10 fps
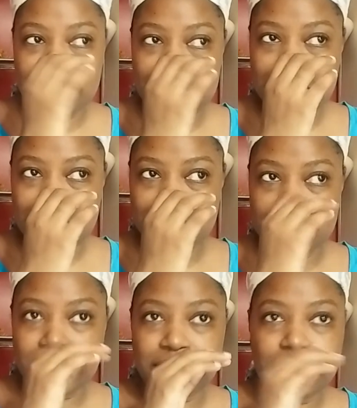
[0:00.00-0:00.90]
They
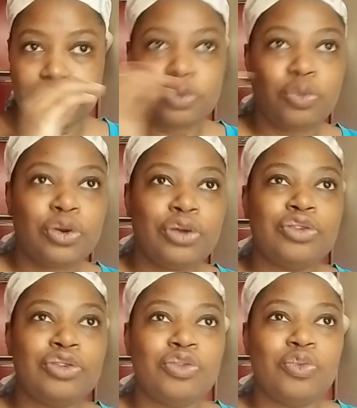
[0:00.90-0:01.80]
live in this
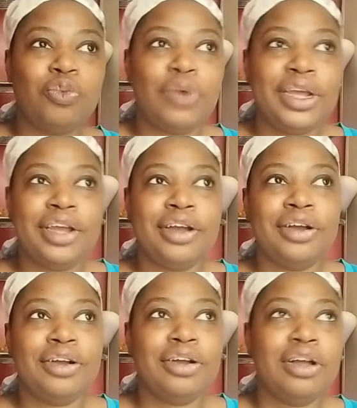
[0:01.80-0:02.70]
world
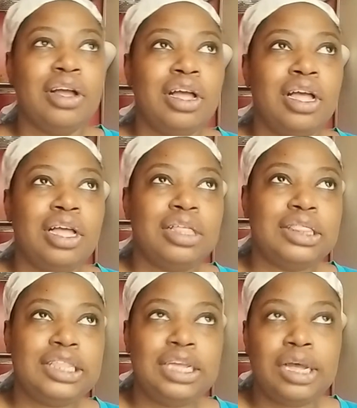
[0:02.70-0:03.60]
where
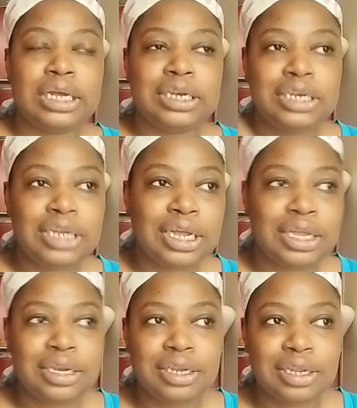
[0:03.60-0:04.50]
the
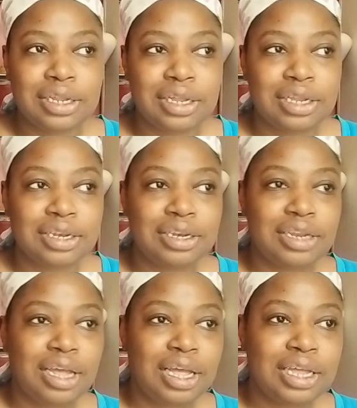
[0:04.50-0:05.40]
undead
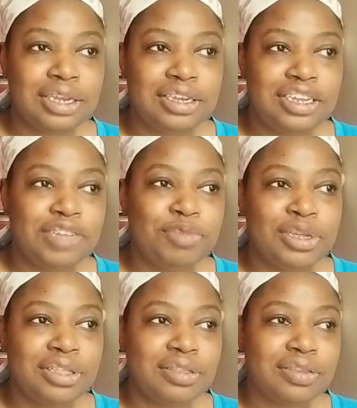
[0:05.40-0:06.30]

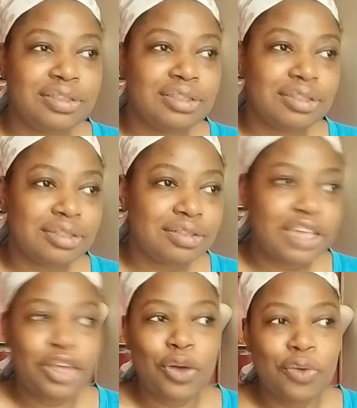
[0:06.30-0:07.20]
demons
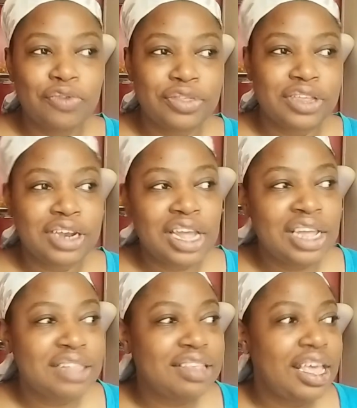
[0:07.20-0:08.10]
take over the
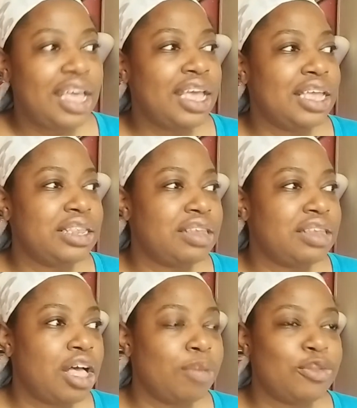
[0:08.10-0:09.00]
night, and
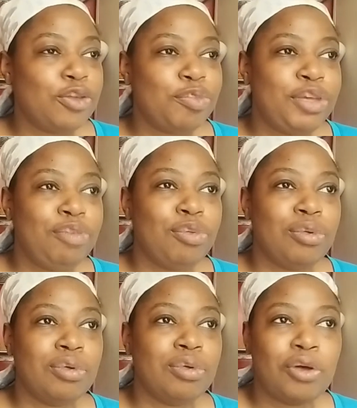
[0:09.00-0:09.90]
so
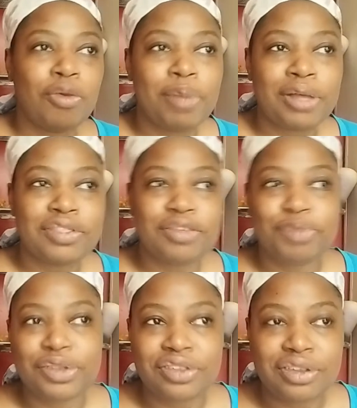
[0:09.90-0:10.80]
people go about their
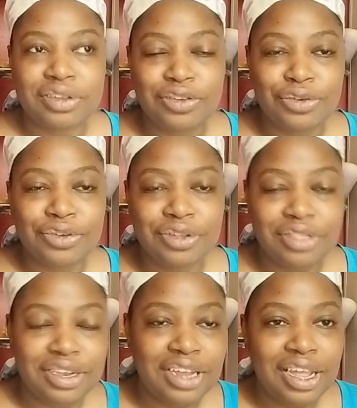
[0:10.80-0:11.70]
business during
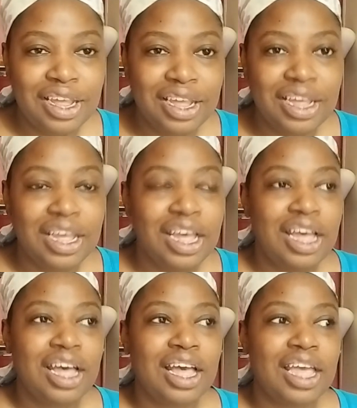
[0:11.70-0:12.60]
the day
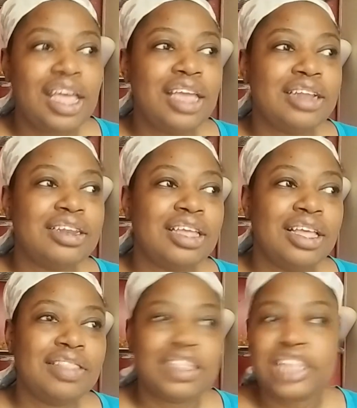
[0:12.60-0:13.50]
and
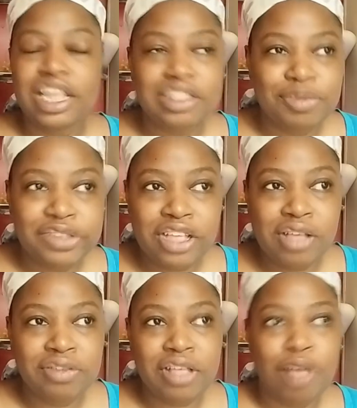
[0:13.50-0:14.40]
then lock
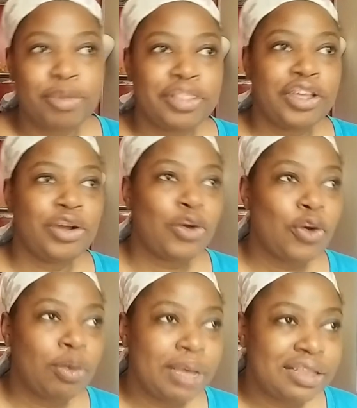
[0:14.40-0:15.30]
themselves up in their
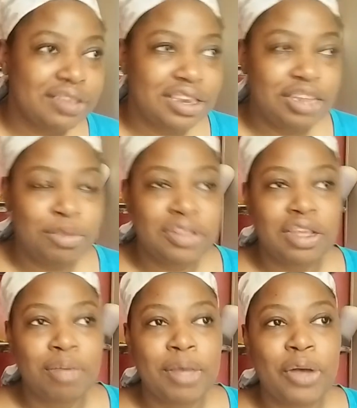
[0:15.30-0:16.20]
home as the demons
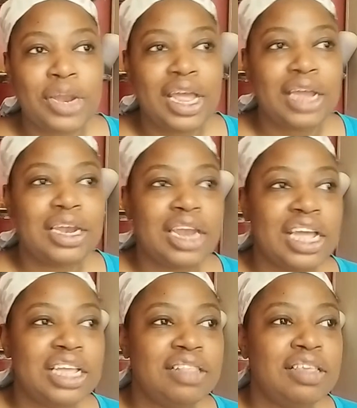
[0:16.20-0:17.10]
come out at
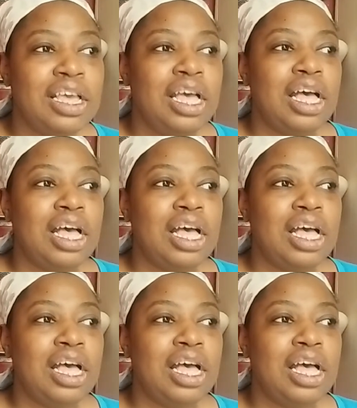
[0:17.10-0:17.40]
night.